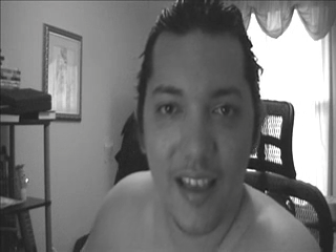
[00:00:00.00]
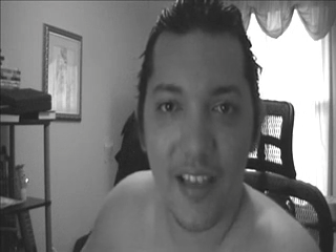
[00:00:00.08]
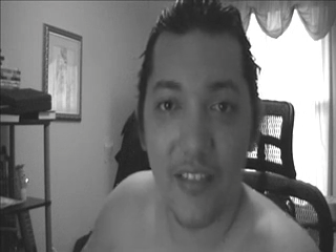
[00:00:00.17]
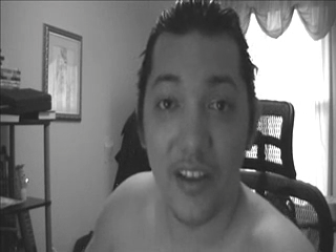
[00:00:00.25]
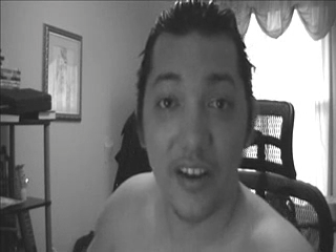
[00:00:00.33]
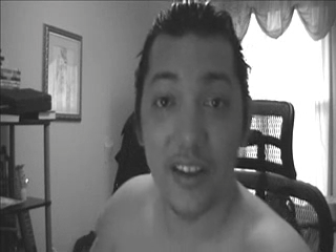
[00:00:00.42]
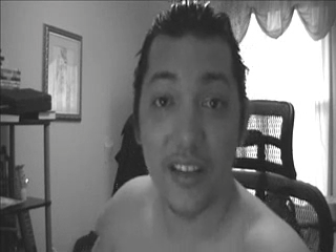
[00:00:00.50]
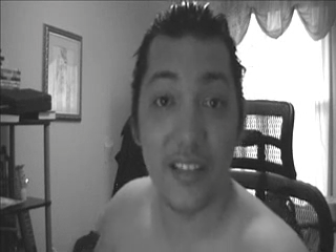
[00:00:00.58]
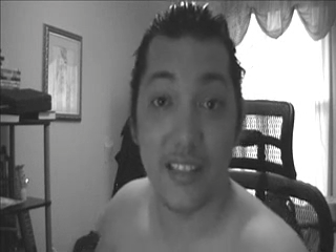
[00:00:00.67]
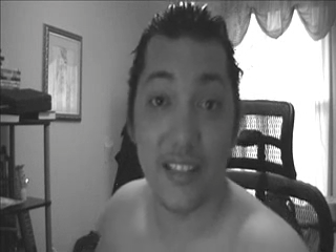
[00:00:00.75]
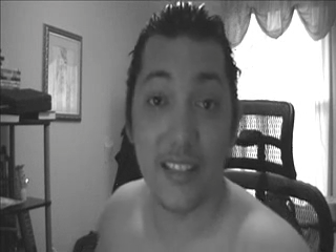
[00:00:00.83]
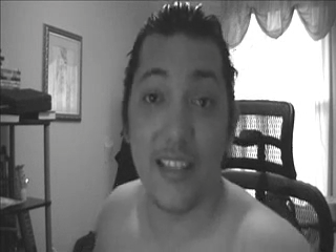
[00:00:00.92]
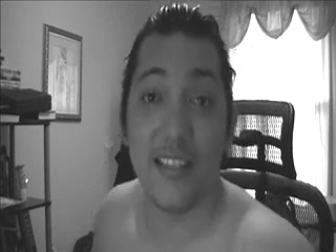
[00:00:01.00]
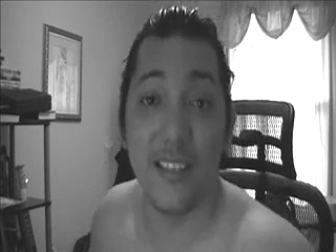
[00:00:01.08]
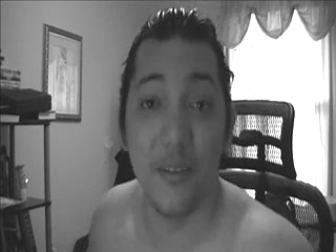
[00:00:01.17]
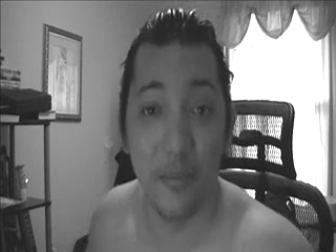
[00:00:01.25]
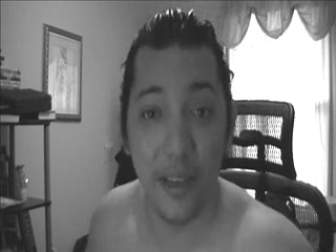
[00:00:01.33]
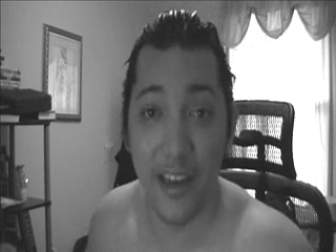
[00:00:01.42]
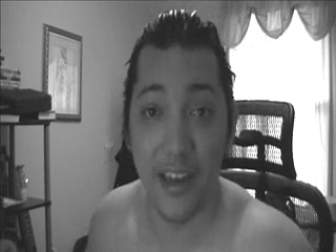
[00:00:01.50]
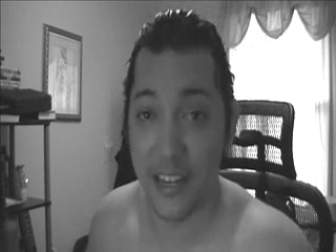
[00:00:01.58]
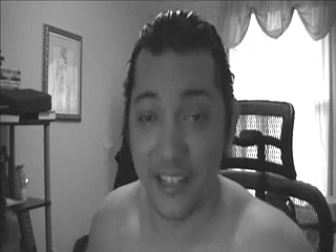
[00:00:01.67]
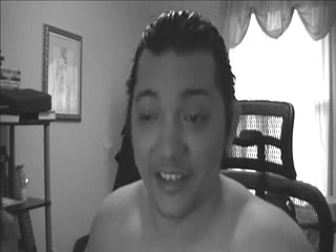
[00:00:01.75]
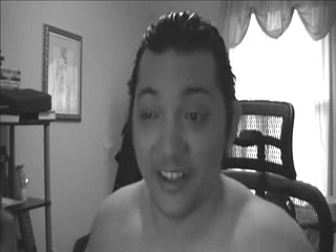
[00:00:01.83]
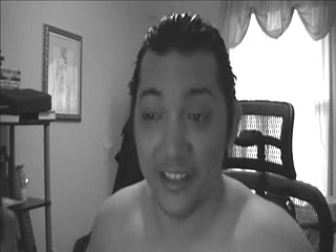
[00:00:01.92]
And there he is. He's in the bed. And
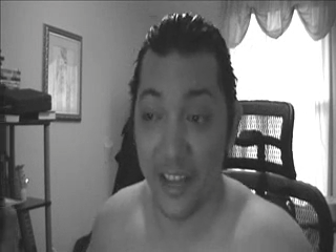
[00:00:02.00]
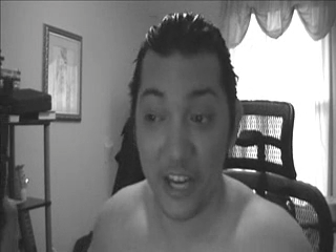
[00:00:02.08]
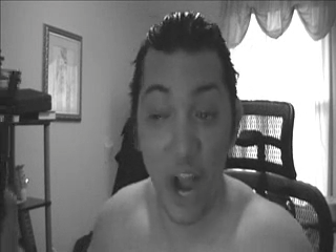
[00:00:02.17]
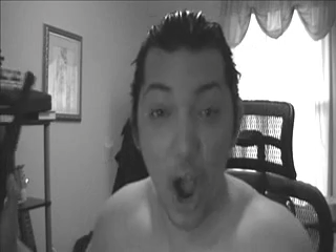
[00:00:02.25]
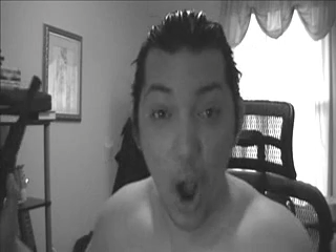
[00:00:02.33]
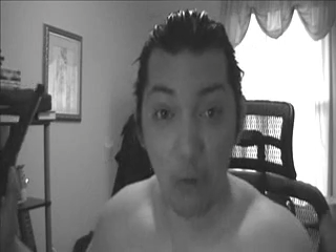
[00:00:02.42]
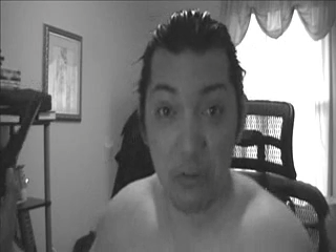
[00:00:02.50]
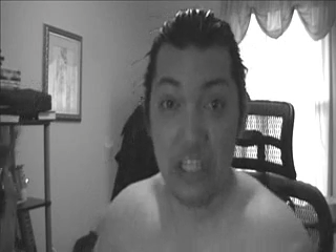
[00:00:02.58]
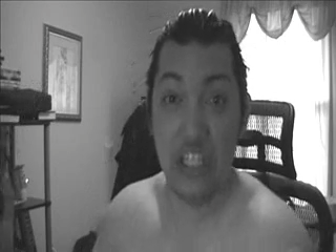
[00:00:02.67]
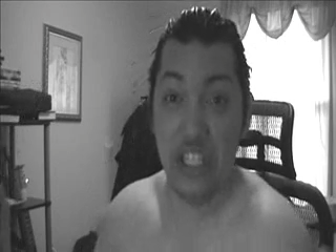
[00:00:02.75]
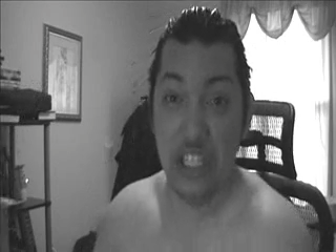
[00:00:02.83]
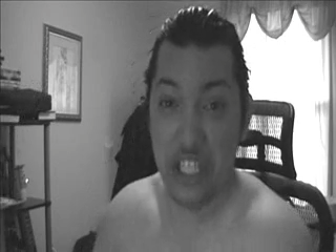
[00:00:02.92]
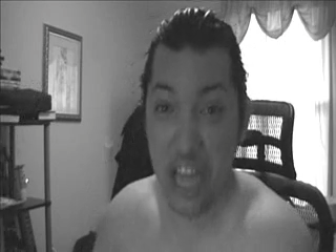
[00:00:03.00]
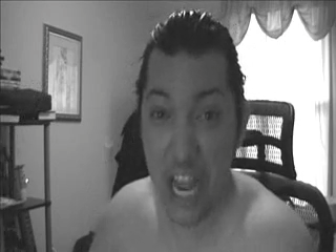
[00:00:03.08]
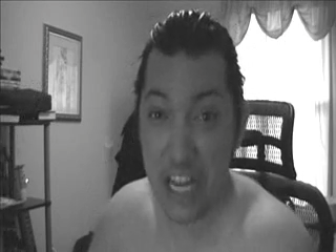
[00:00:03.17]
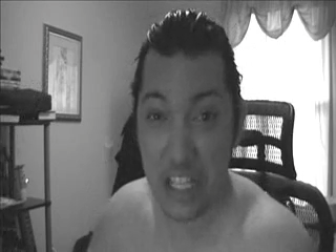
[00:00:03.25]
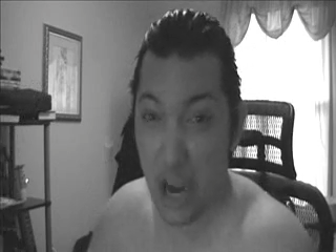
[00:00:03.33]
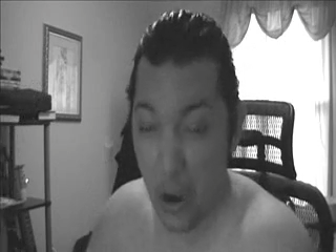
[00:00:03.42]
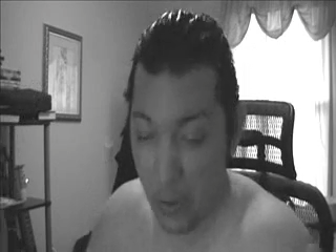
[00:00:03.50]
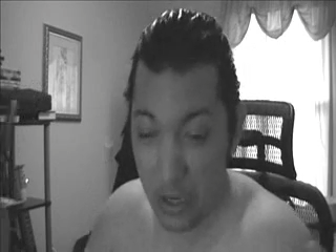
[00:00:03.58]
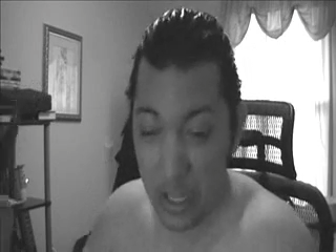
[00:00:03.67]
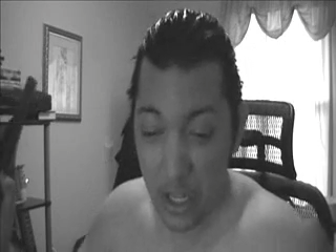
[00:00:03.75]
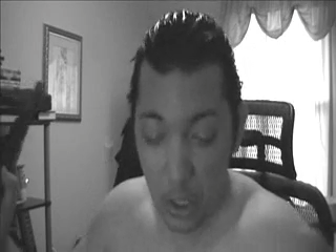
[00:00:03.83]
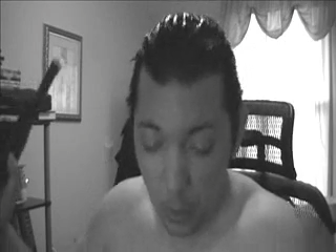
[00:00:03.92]
he's all like, holy shit, oh,
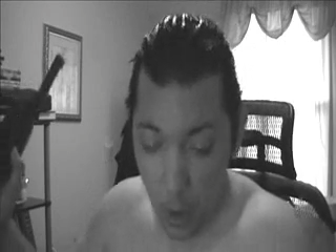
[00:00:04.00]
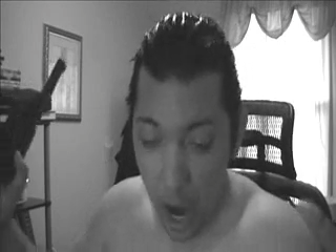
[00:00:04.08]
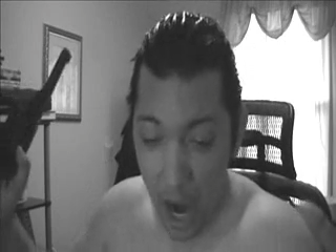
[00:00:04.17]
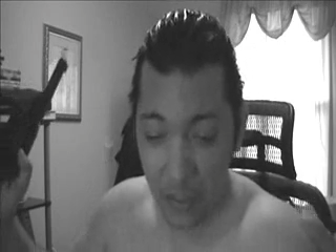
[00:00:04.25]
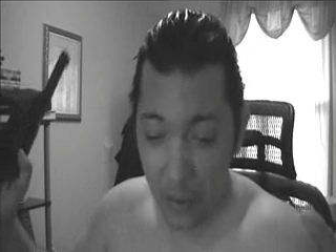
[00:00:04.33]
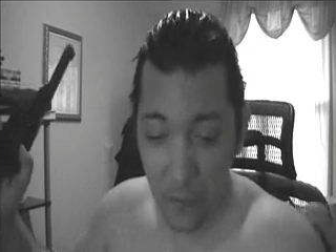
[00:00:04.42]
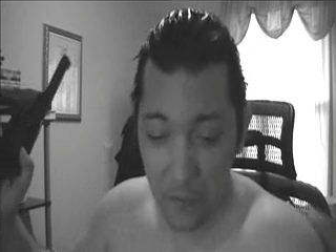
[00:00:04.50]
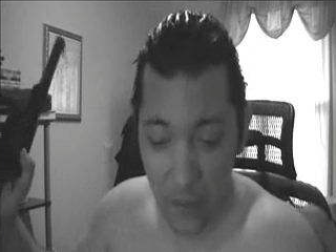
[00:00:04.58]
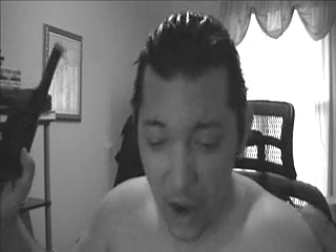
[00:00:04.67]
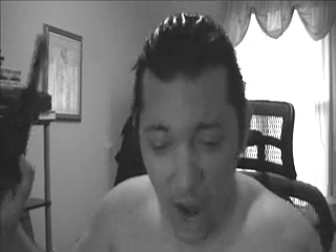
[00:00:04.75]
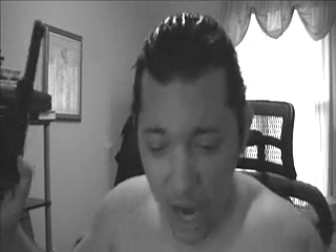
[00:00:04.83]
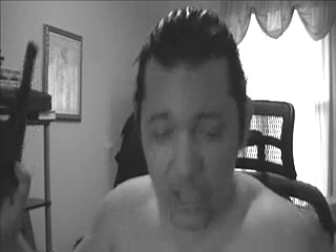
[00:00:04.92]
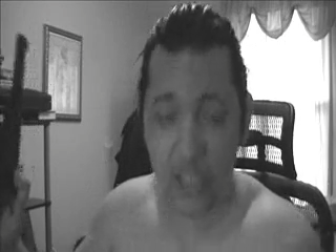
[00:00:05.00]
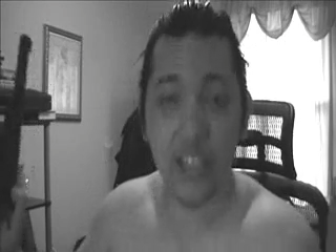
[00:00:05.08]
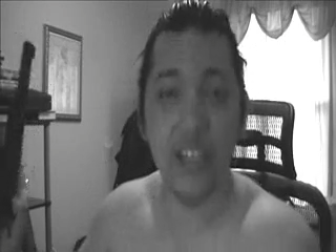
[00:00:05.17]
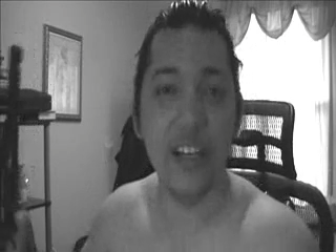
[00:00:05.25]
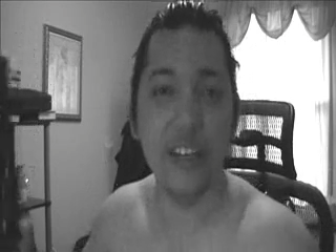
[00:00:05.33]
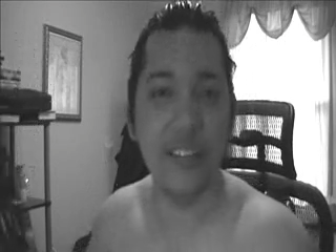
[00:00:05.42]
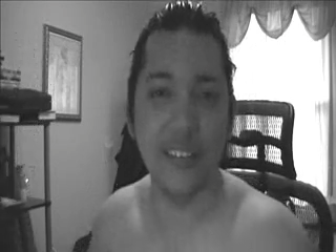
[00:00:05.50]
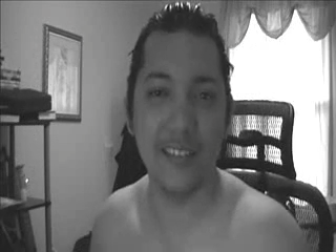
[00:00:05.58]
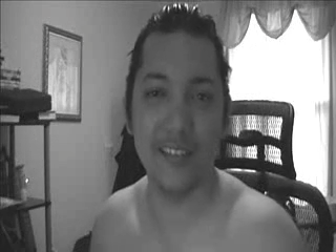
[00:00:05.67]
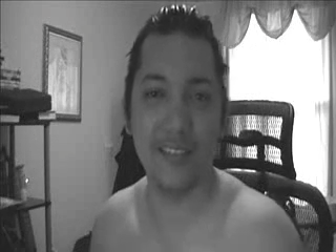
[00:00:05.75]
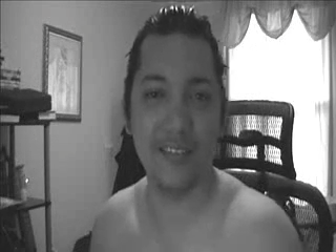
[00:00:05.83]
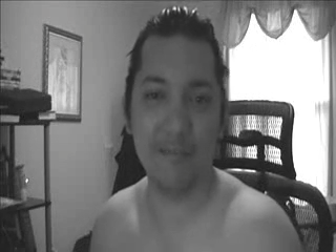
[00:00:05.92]
what the fuck? You know?
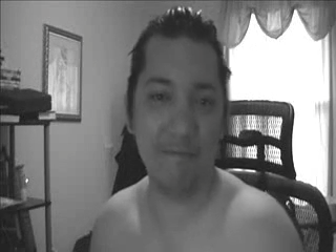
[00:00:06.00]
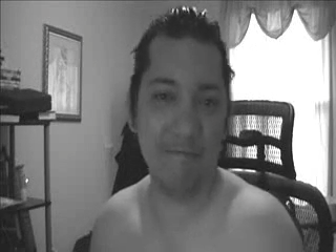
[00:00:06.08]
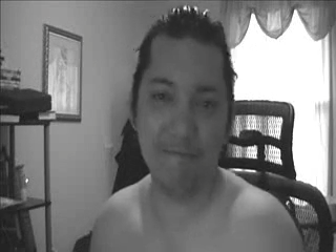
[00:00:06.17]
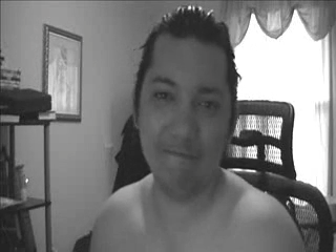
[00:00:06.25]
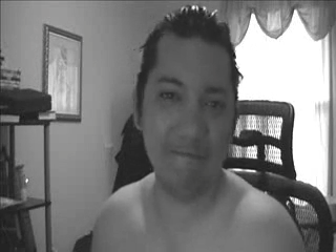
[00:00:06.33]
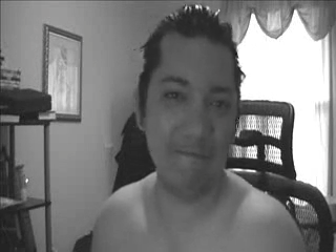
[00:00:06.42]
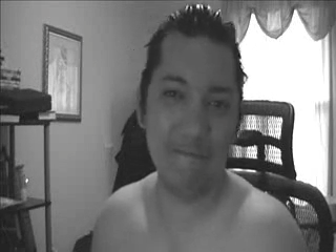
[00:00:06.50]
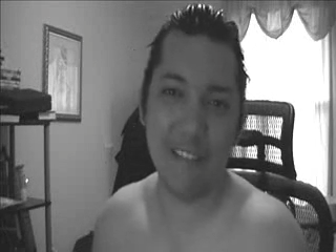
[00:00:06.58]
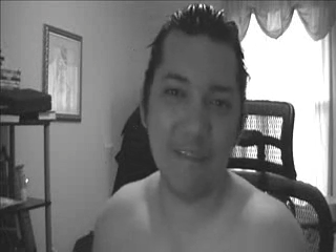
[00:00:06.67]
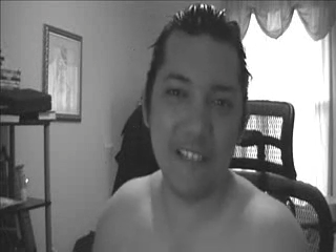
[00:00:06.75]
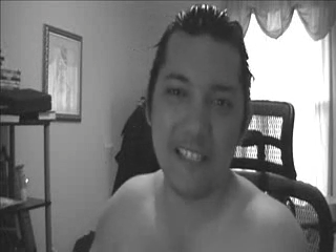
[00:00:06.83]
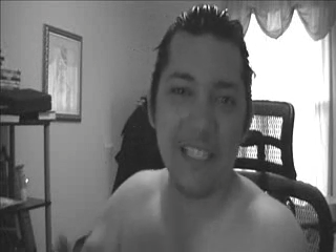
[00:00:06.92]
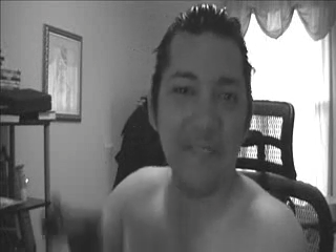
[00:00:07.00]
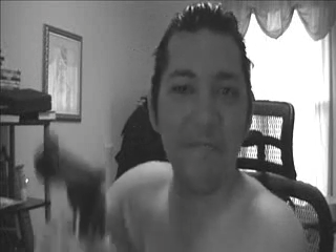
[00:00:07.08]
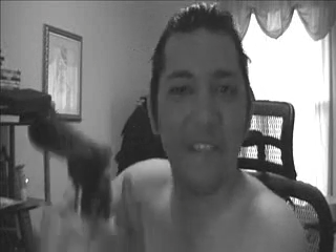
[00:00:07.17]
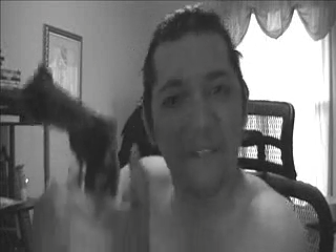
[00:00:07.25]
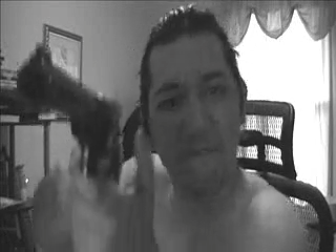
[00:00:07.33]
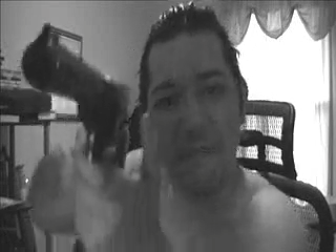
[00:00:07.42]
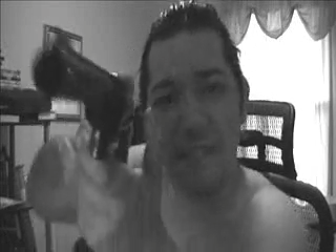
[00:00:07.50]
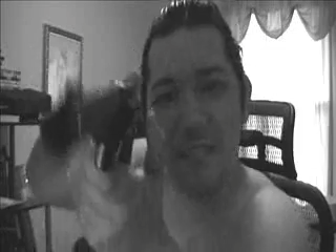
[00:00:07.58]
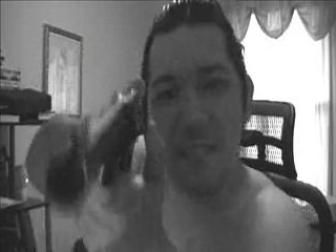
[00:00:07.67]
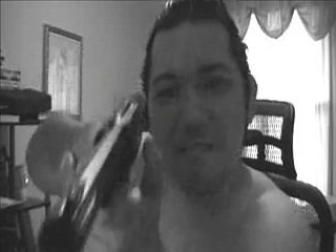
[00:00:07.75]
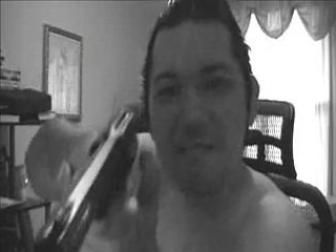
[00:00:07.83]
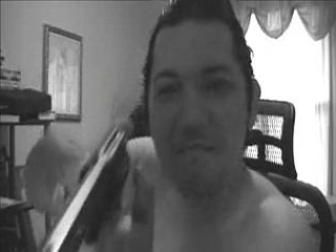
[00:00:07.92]
And he's like,
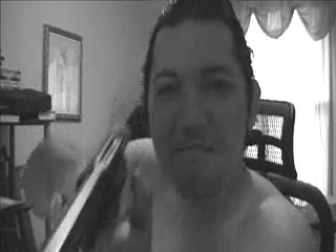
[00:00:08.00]
motherfucker.